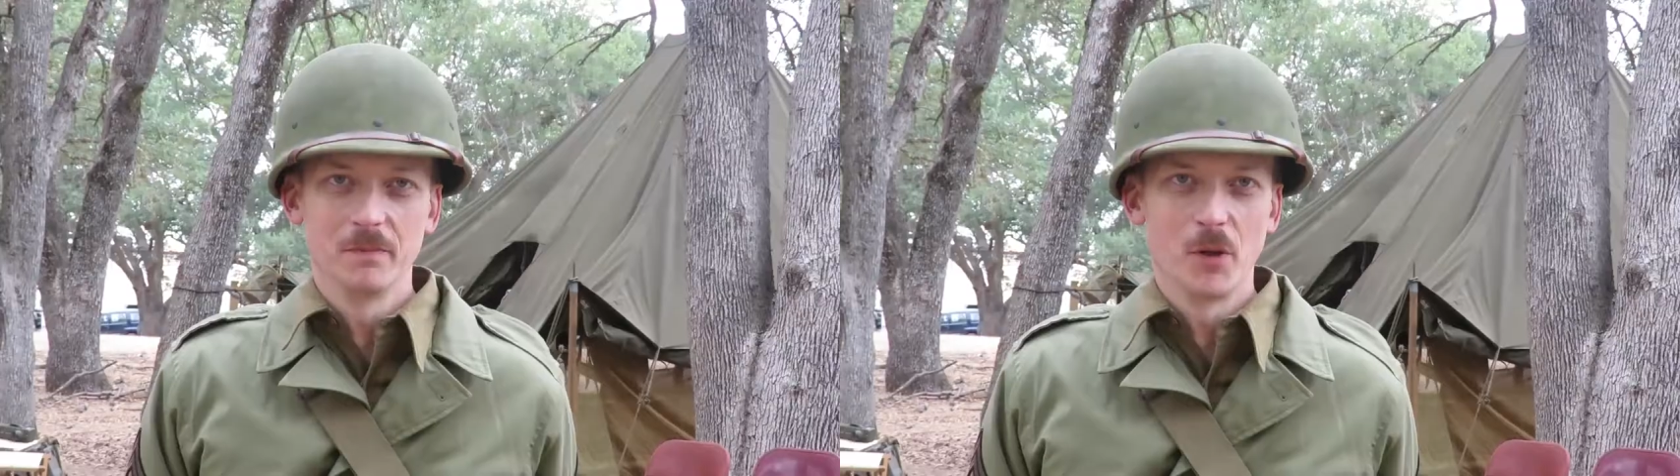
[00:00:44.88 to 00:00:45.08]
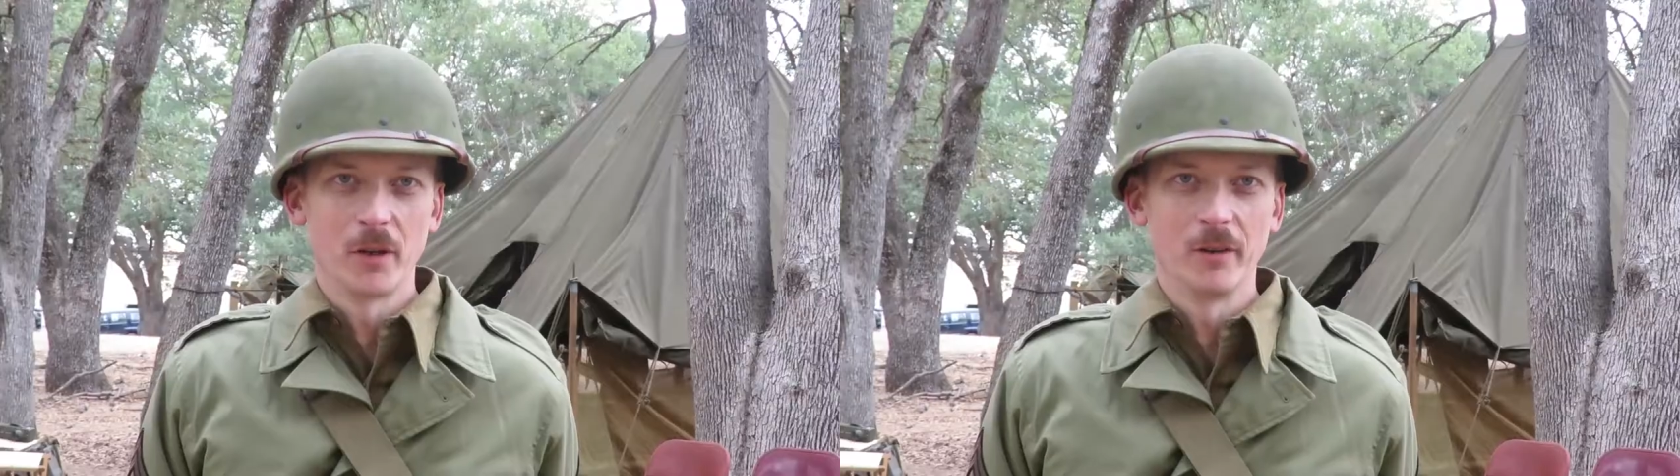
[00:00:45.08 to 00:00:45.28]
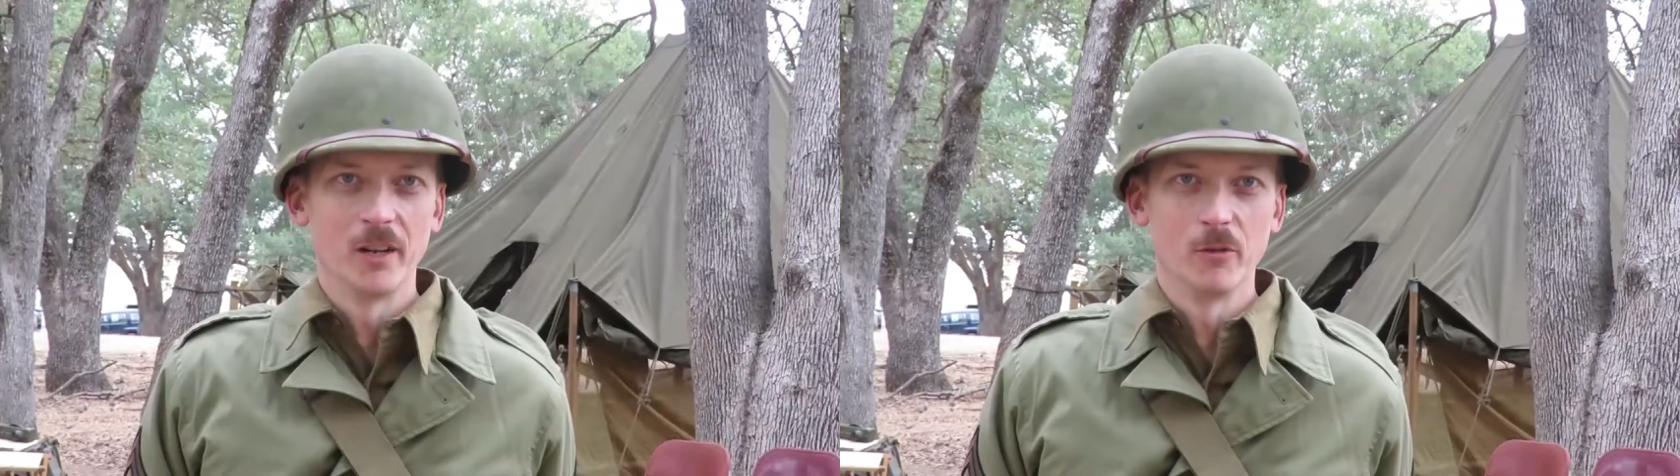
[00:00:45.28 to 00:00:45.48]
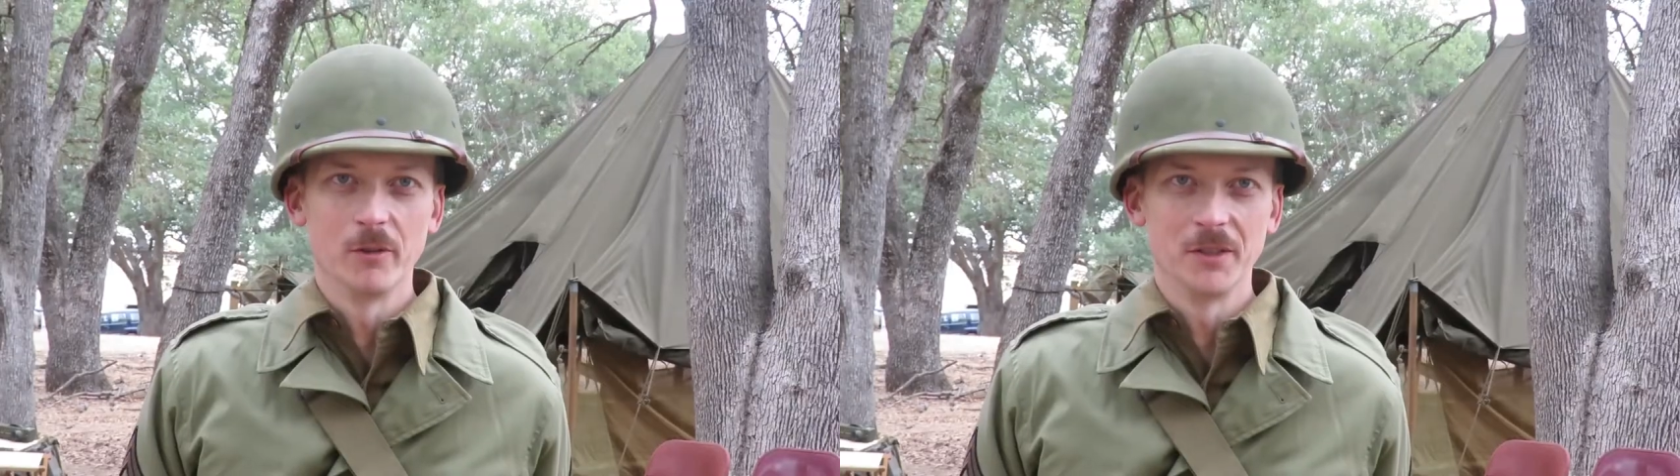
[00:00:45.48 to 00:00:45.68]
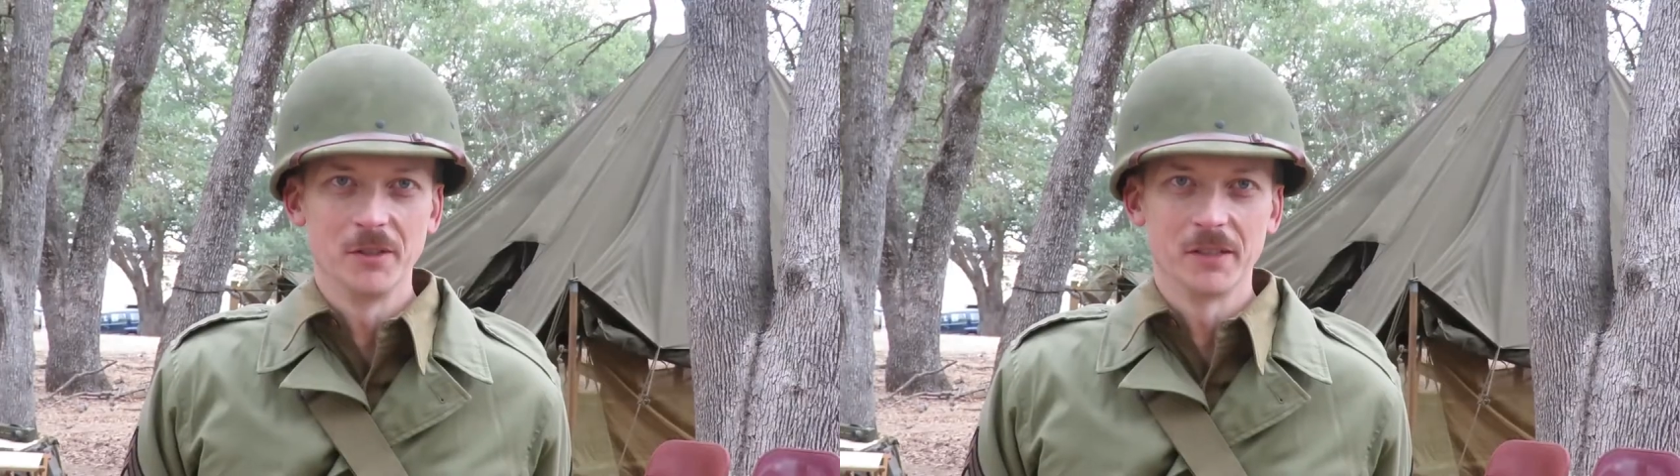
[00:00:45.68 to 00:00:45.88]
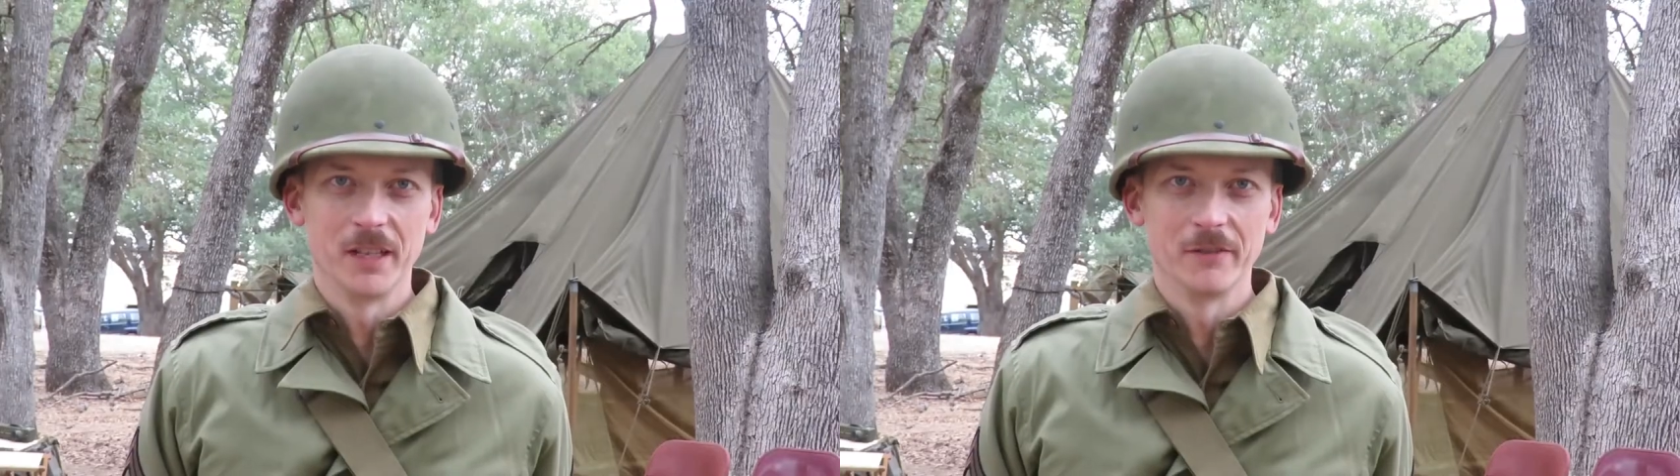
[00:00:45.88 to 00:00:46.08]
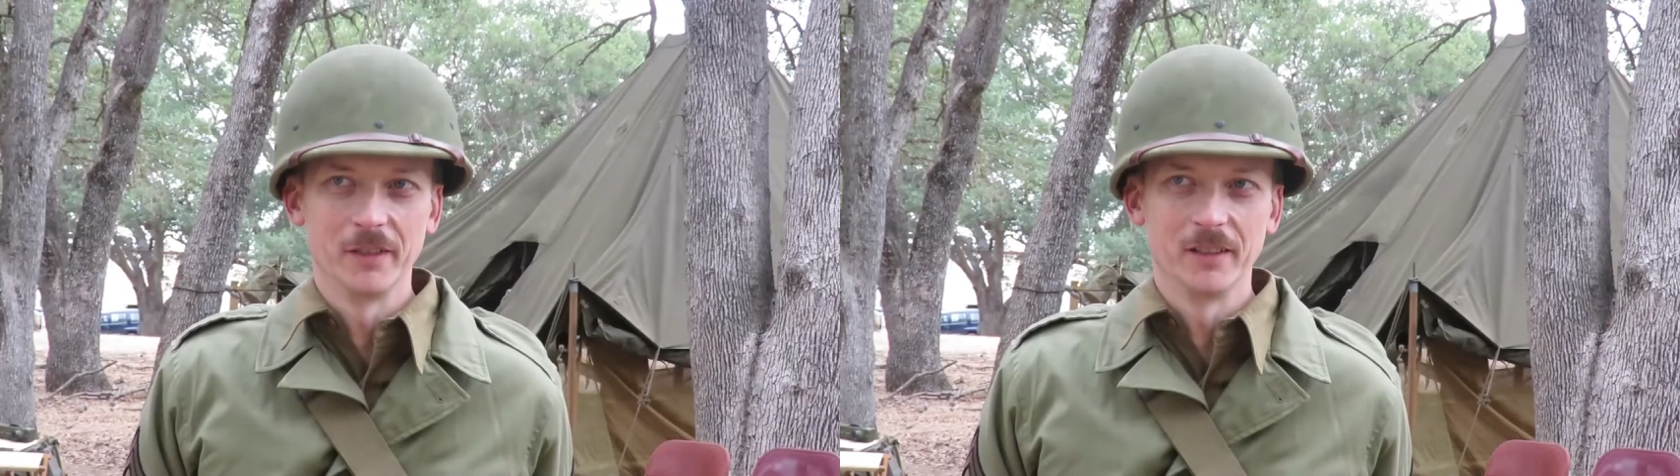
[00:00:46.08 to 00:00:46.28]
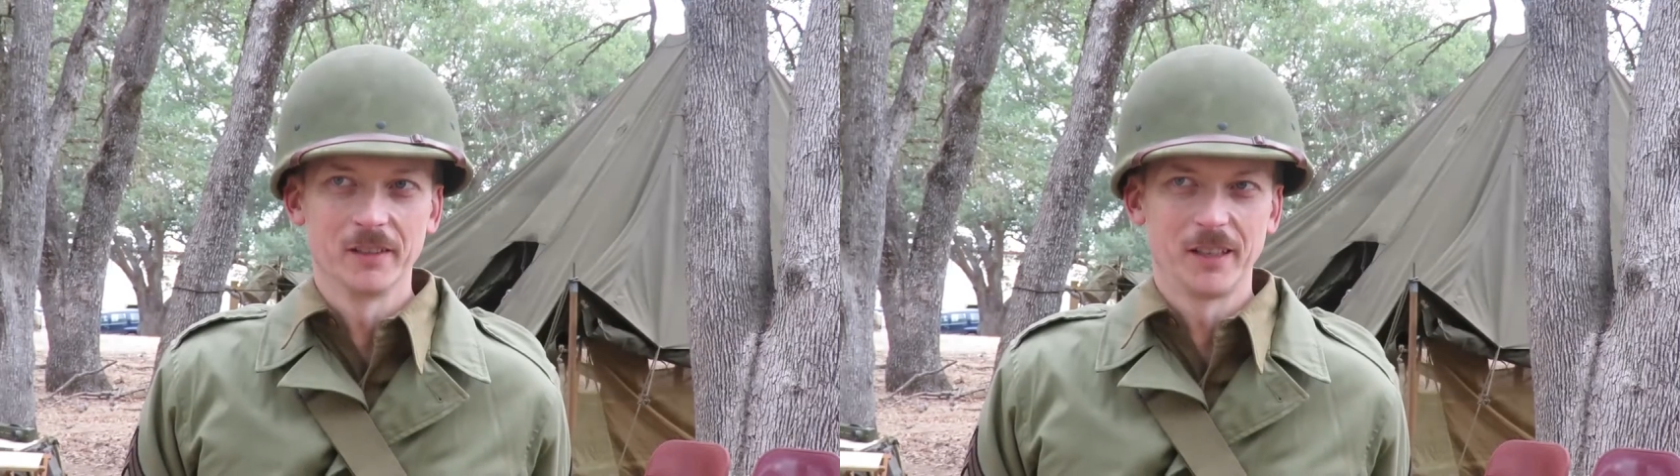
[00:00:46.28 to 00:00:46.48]
poking around at World War II stuff
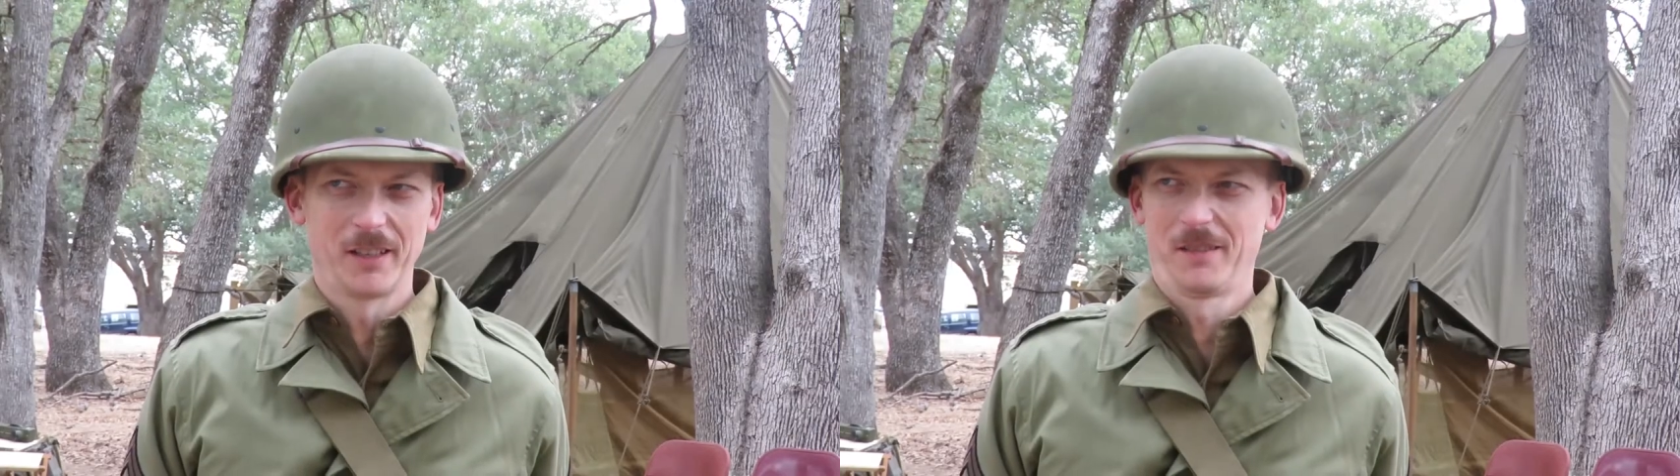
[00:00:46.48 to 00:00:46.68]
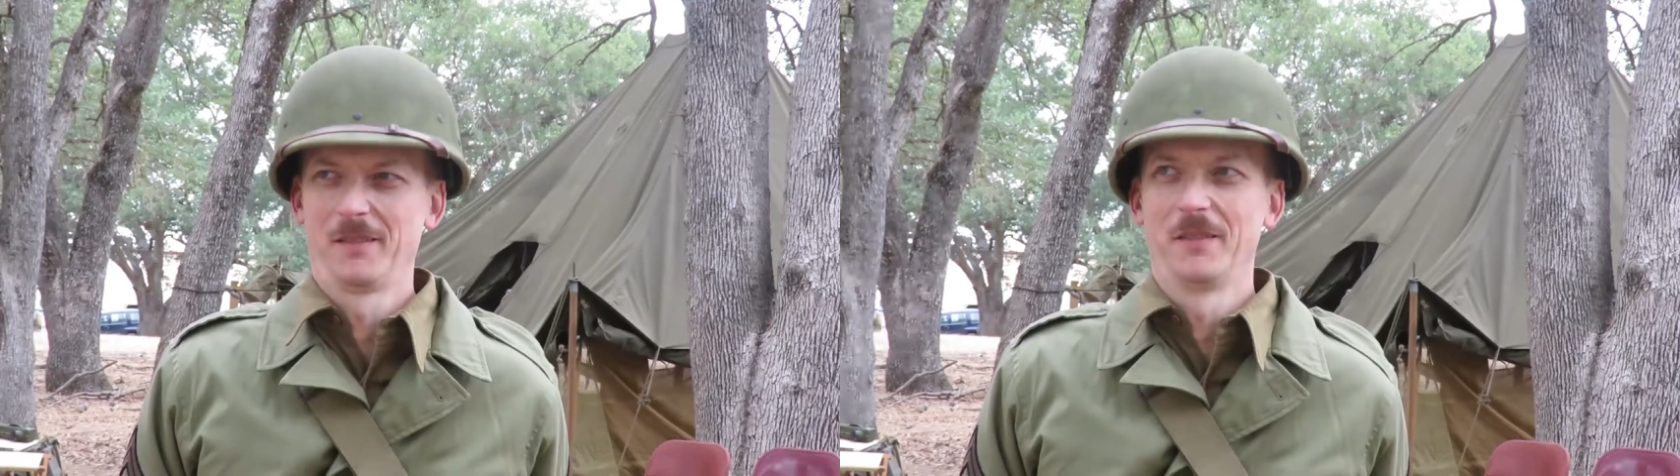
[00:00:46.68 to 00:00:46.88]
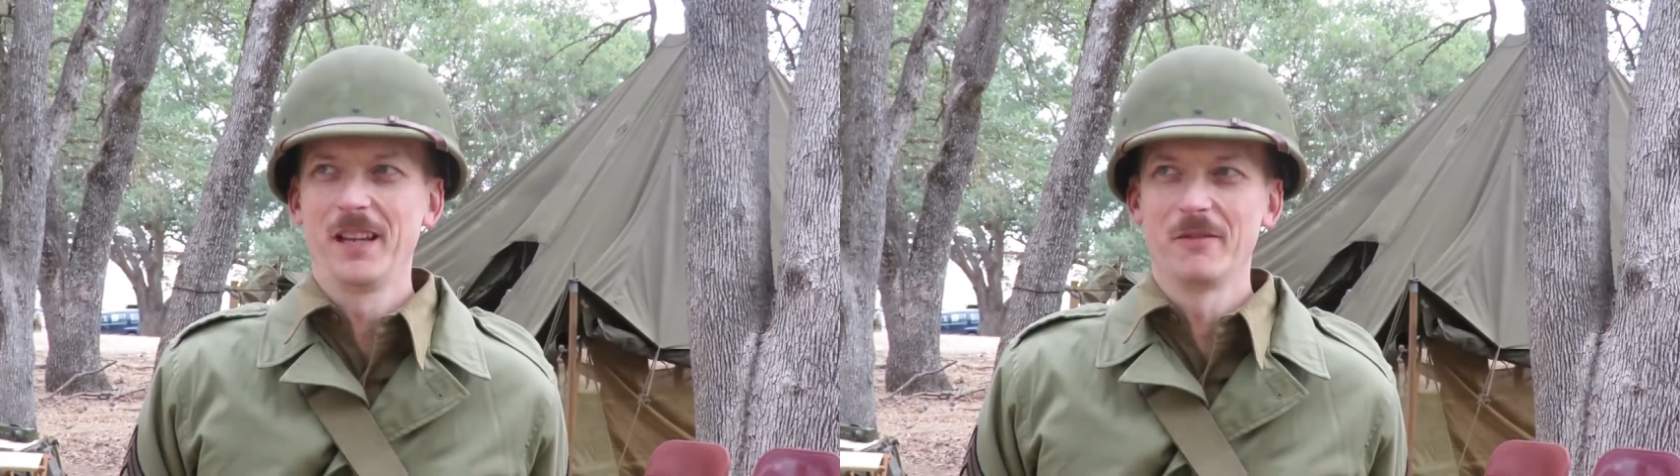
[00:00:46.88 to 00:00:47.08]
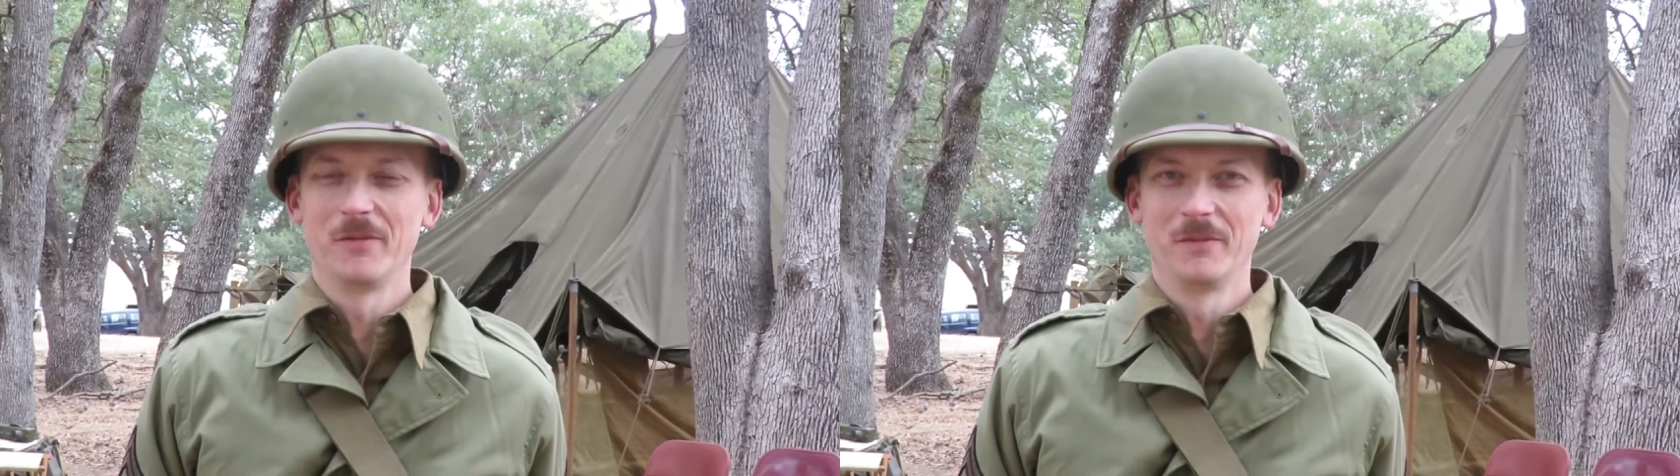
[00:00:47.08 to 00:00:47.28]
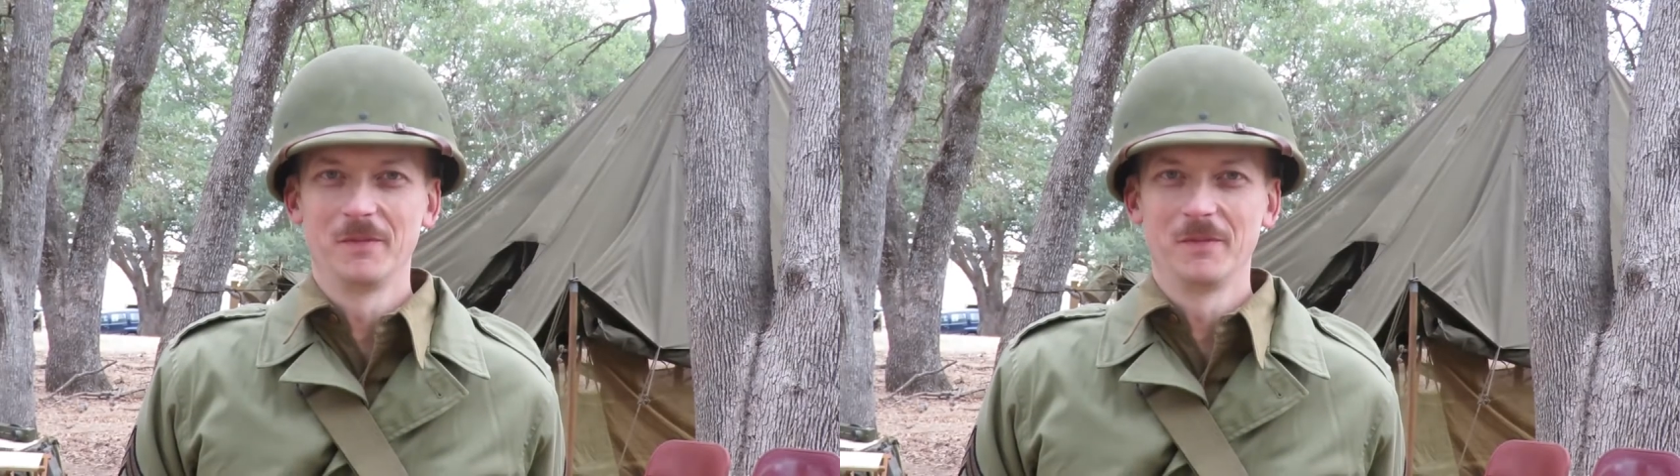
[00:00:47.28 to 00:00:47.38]
and it's like, yeah,